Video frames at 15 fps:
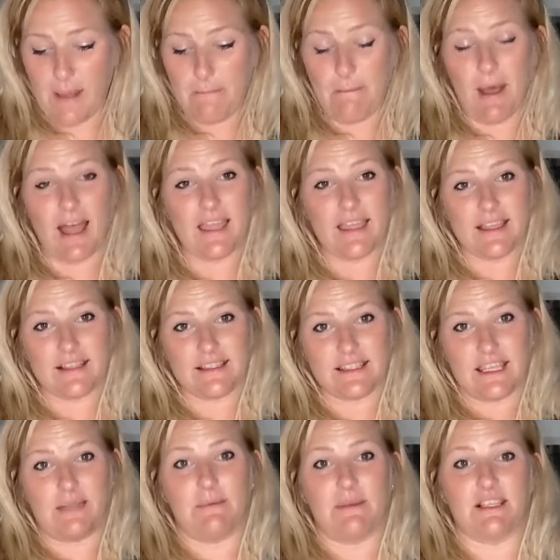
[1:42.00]
My
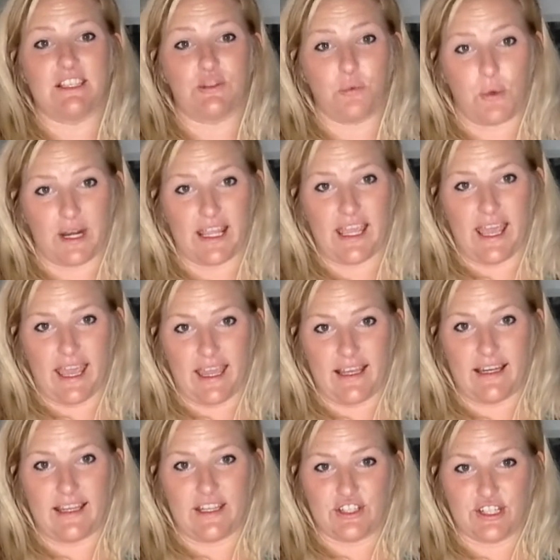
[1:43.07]
inseam is
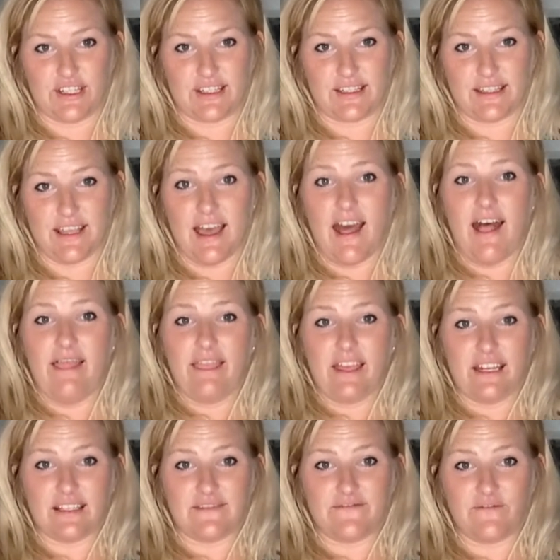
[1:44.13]
28 inches.
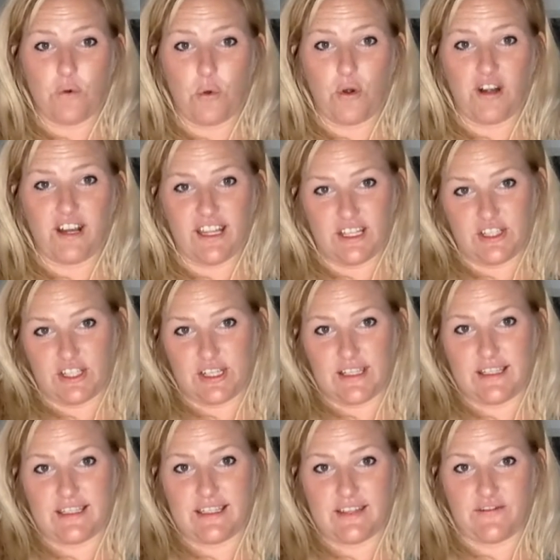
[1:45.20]
That is 4
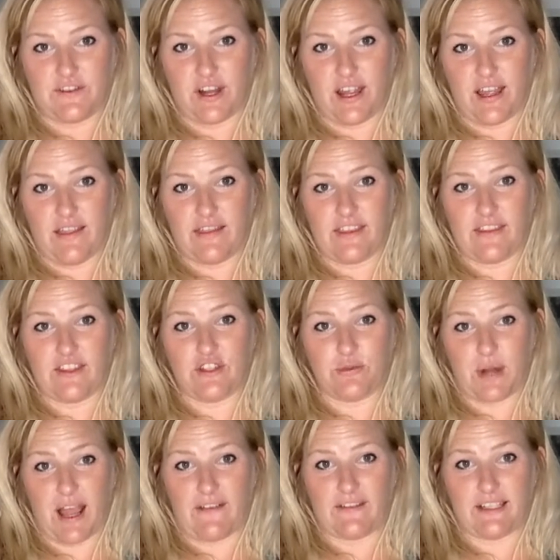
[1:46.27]
inches different than the
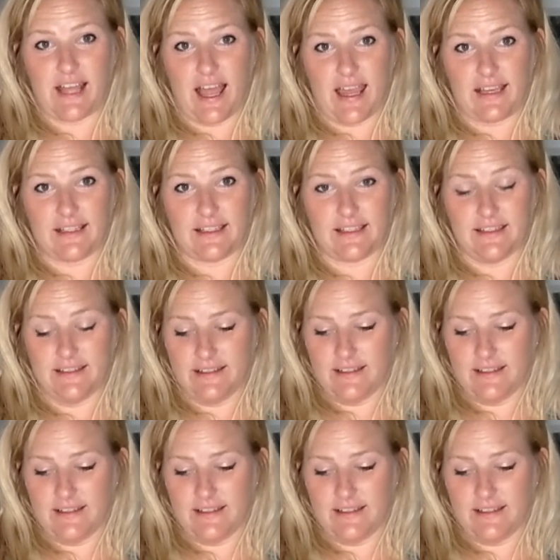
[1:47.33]
drafted height.